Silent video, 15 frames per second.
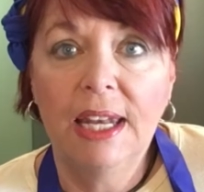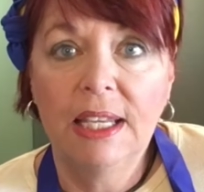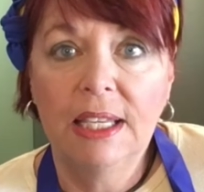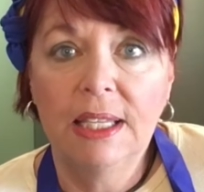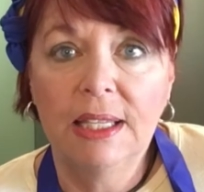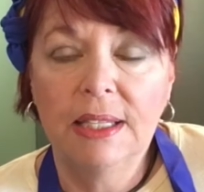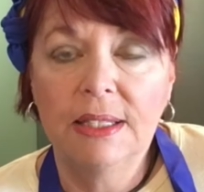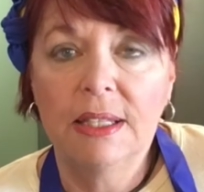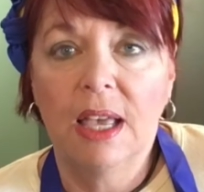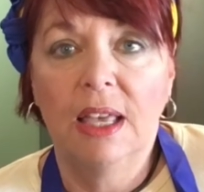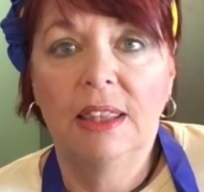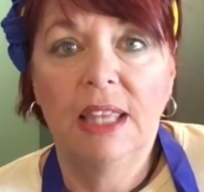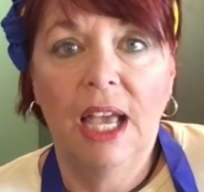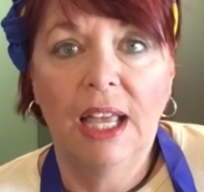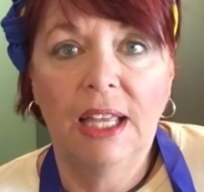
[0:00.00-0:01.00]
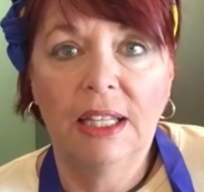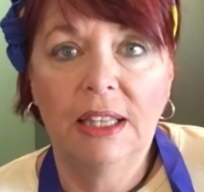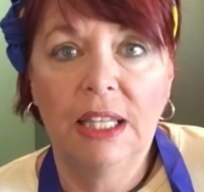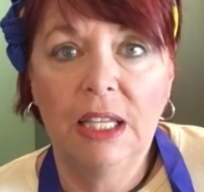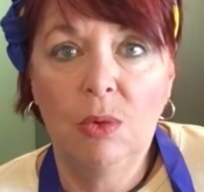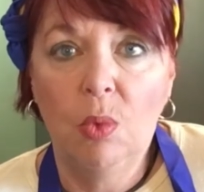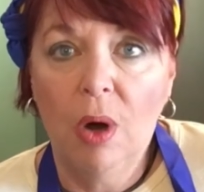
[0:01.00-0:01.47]
is that
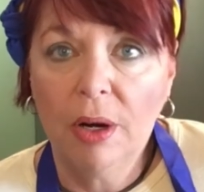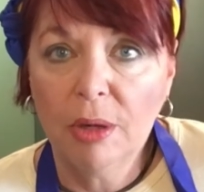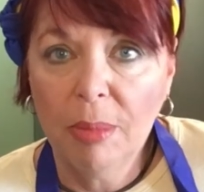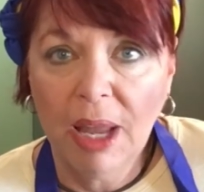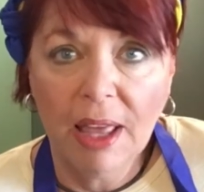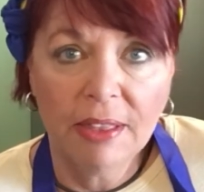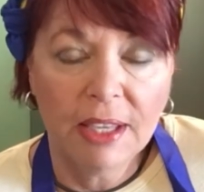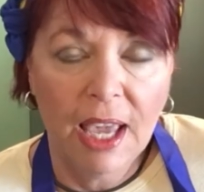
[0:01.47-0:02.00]
the water bath